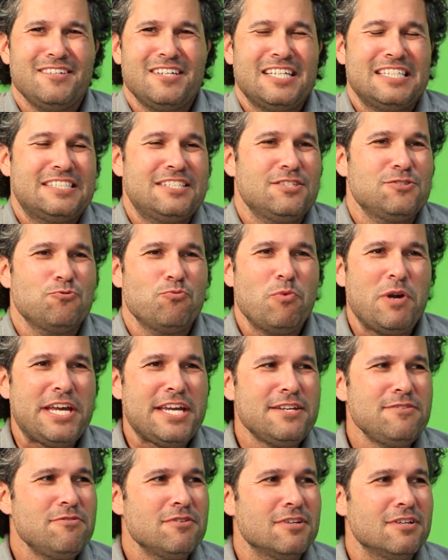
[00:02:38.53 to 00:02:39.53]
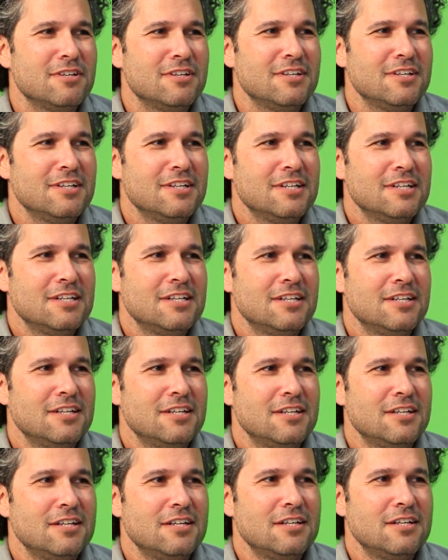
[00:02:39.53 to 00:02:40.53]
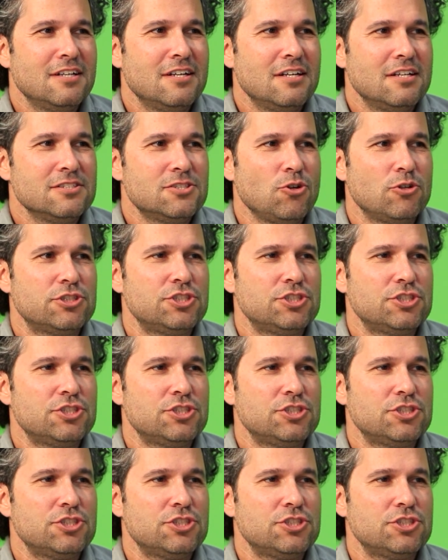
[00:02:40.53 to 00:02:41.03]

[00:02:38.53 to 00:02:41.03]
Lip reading: It's not a PED. It has nothing to do with fighting.